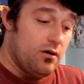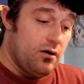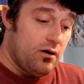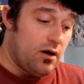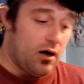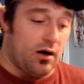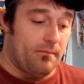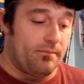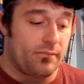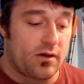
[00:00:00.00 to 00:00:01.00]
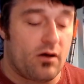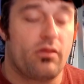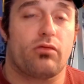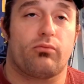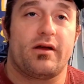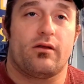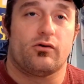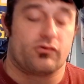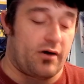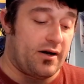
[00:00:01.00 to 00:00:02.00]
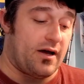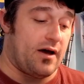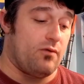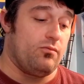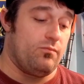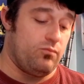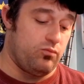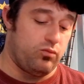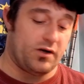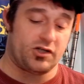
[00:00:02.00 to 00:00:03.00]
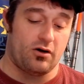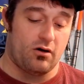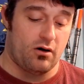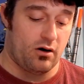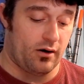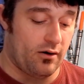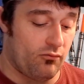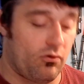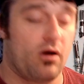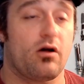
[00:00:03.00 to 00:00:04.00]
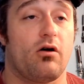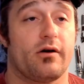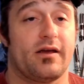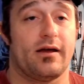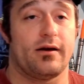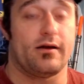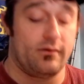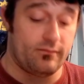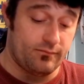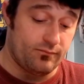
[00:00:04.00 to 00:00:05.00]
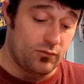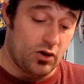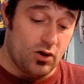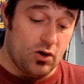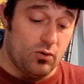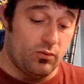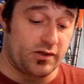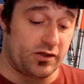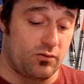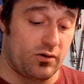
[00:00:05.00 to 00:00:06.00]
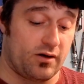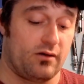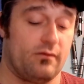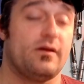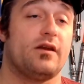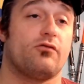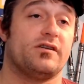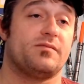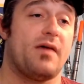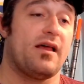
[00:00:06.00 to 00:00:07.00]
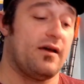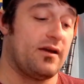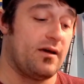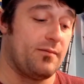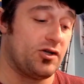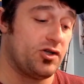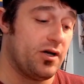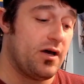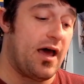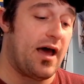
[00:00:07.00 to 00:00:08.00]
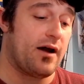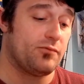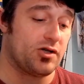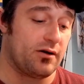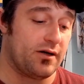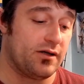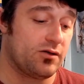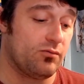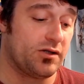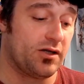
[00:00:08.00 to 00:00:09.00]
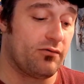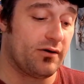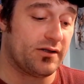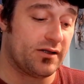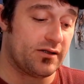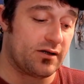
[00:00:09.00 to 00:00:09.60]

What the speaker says: 3 of those right now, which are Rock Hard Candy, which is going to increase melee damage, Atom Junkies, which increases